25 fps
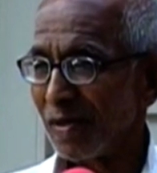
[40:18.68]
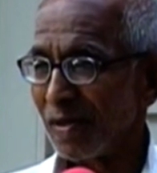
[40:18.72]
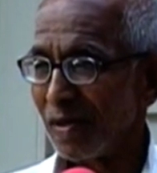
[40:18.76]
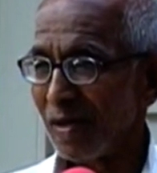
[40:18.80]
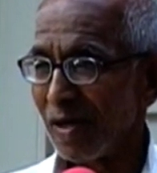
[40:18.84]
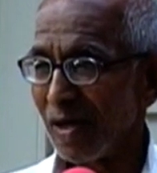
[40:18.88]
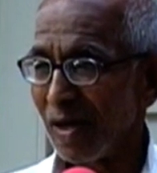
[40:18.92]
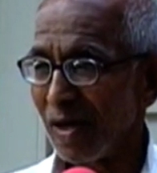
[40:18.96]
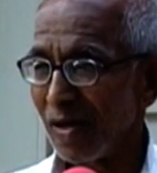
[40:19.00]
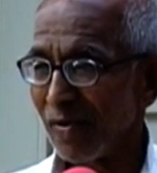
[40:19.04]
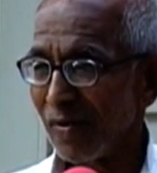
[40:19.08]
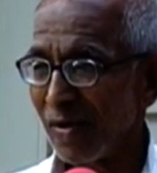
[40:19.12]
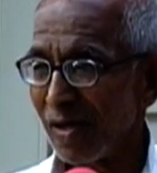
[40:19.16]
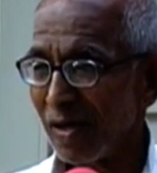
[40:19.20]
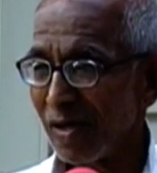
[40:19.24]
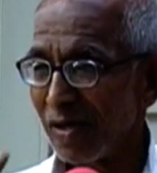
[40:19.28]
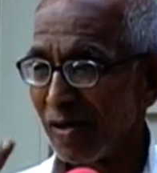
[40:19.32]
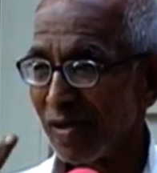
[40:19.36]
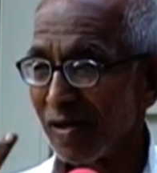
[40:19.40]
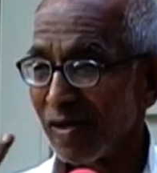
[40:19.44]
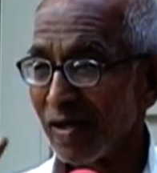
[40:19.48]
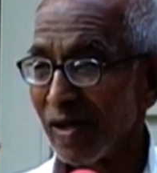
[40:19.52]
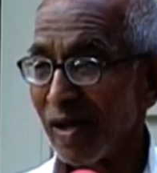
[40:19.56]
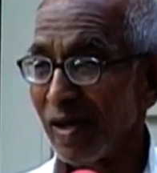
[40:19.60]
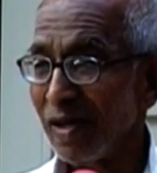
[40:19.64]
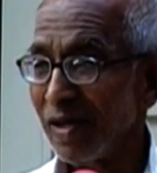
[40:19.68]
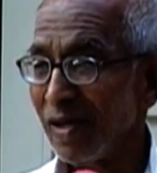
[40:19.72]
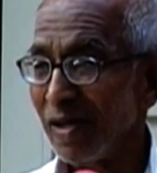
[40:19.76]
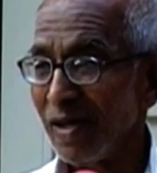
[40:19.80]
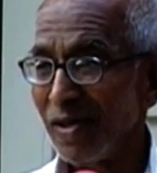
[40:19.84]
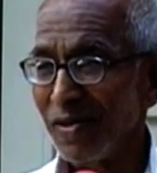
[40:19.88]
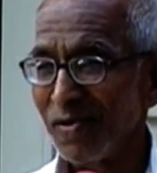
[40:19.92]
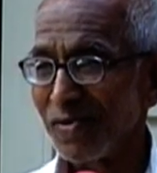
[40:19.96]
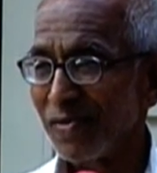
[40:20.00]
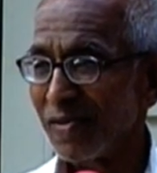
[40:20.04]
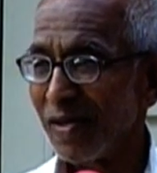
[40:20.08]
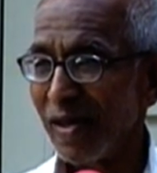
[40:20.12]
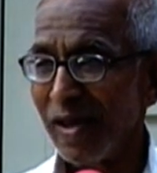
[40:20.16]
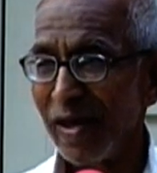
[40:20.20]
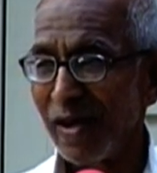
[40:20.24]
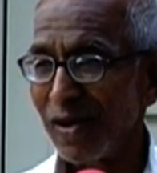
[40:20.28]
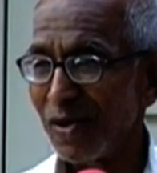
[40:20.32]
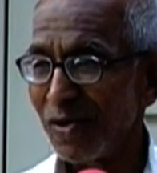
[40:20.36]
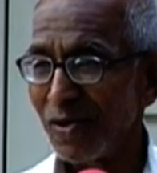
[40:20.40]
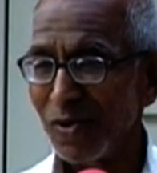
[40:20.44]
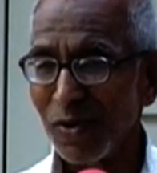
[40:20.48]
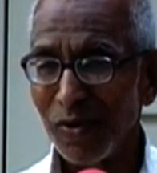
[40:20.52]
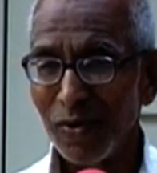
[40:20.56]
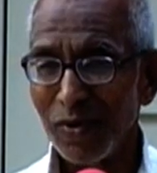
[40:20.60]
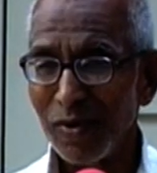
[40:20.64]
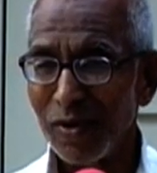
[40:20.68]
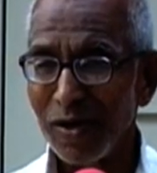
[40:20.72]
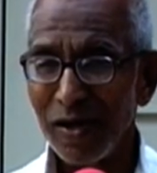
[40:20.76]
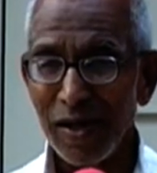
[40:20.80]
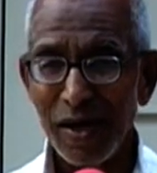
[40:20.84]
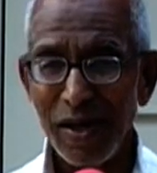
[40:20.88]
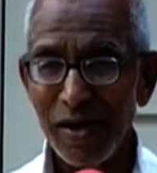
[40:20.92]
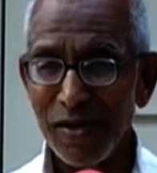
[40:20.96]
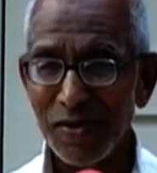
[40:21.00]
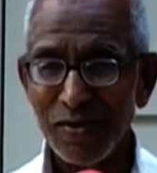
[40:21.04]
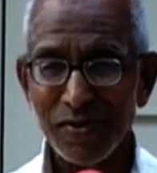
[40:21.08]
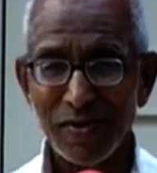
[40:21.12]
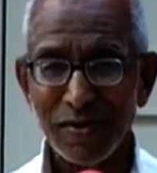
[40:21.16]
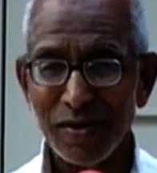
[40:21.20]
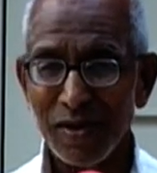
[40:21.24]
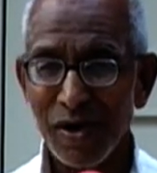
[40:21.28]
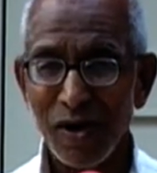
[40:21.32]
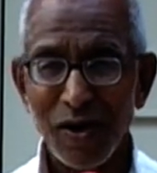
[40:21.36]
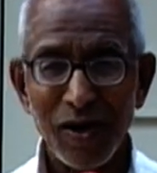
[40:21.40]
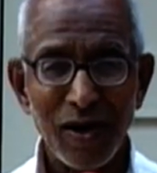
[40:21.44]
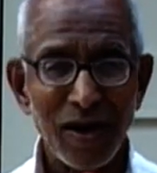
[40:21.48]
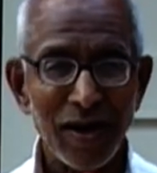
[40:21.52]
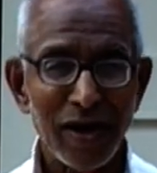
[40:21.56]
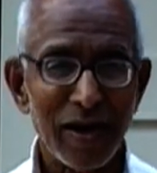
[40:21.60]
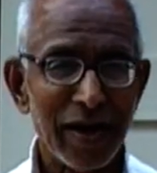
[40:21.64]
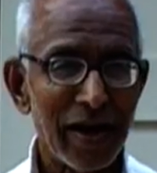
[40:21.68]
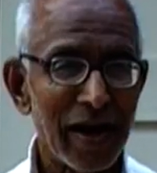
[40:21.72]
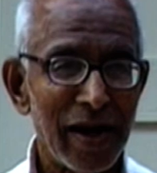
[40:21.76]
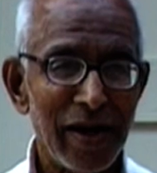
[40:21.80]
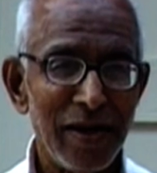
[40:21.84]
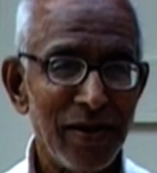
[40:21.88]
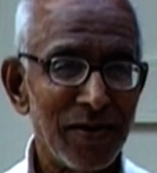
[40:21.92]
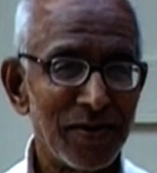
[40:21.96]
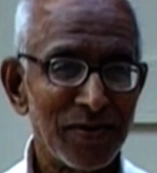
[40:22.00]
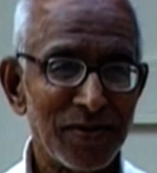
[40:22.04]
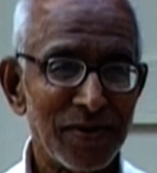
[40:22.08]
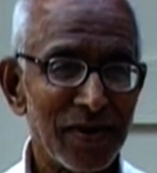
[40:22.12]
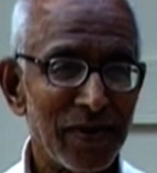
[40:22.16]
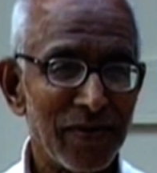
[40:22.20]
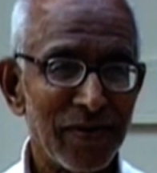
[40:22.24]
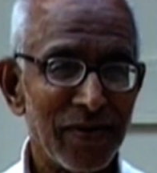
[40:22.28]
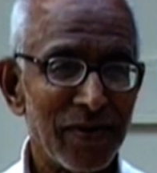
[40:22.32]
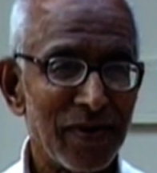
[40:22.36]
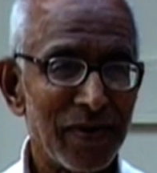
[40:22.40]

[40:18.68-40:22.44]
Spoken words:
Our tongue is there to taste all kinds of